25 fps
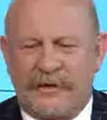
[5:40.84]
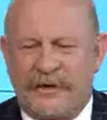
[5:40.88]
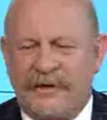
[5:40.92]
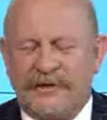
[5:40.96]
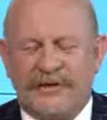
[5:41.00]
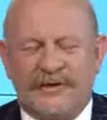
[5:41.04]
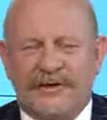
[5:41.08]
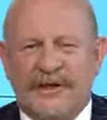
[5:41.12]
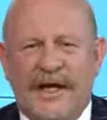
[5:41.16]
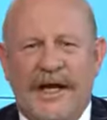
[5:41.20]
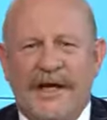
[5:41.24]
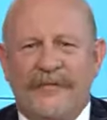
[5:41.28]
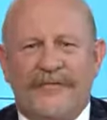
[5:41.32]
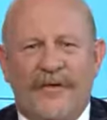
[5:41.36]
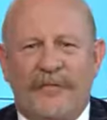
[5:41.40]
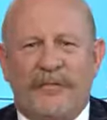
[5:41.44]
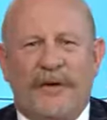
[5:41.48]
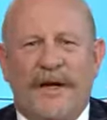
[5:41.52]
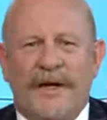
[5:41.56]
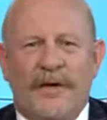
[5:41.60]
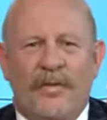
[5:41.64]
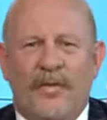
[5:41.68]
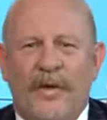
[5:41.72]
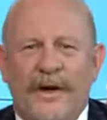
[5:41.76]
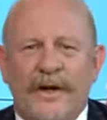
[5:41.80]

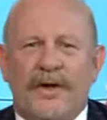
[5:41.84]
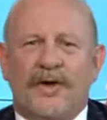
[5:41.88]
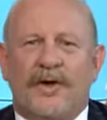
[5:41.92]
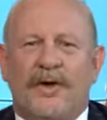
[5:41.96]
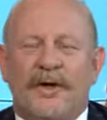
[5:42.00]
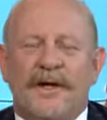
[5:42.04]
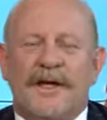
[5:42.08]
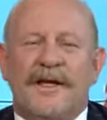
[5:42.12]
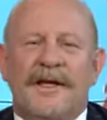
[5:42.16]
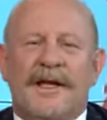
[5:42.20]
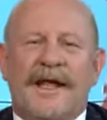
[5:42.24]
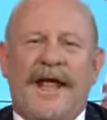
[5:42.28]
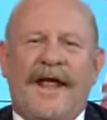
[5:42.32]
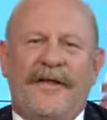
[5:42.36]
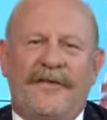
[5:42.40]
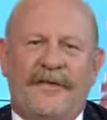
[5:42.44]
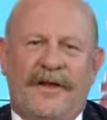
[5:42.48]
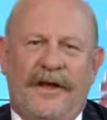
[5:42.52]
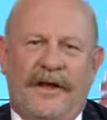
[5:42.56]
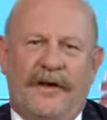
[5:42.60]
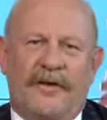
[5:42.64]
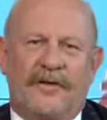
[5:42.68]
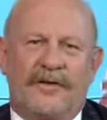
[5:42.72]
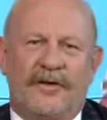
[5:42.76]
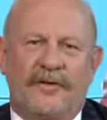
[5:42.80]
Conceivably, we couldn't get
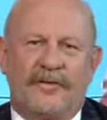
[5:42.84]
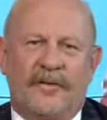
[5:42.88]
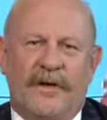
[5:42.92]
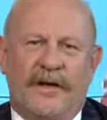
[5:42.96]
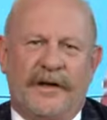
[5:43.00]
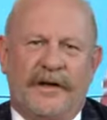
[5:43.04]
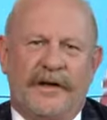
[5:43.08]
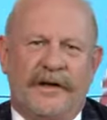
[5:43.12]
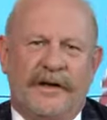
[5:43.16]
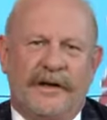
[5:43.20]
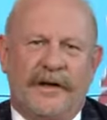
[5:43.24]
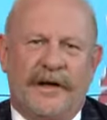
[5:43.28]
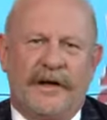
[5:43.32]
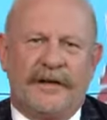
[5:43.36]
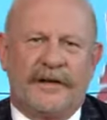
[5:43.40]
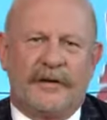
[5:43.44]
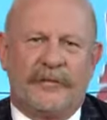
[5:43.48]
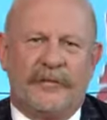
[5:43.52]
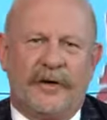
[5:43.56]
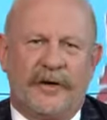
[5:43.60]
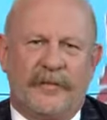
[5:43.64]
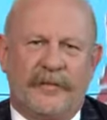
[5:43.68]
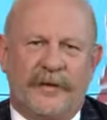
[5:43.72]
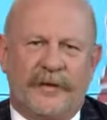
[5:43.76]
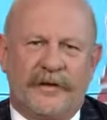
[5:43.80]
there, could we, at the
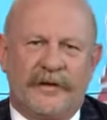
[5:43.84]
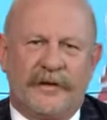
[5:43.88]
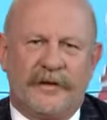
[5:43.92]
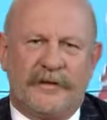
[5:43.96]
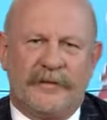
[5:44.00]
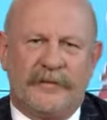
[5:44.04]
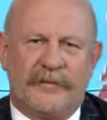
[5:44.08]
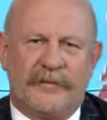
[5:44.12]
moment?